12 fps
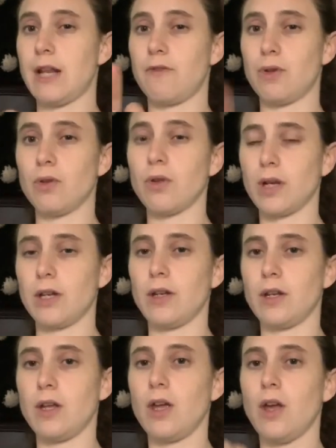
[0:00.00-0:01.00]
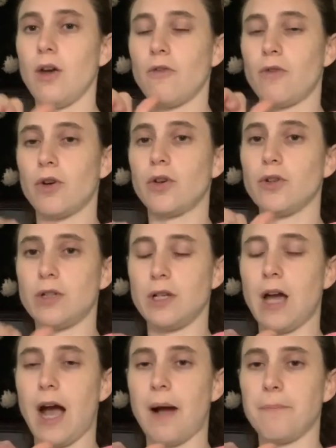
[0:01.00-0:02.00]
if you're looking for a good,
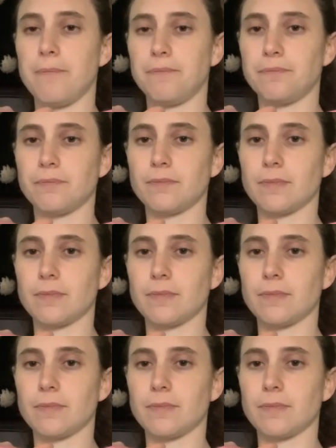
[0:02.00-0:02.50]
and